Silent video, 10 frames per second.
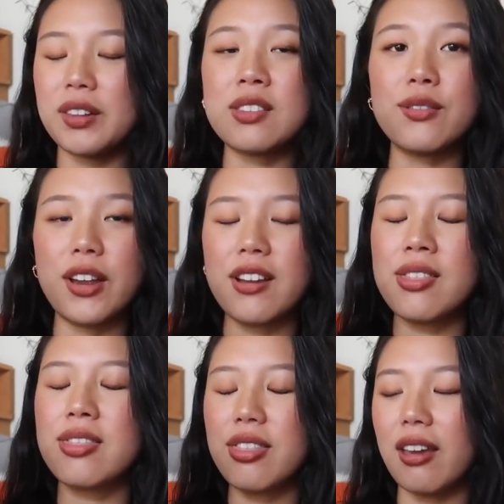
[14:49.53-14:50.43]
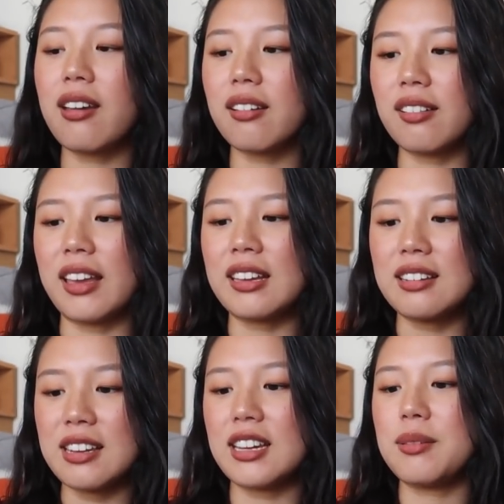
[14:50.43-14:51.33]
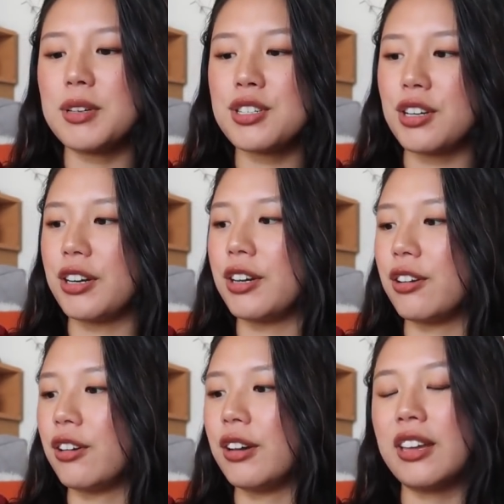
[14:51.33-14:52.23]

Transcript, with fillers: It's a very thick, like knitted material.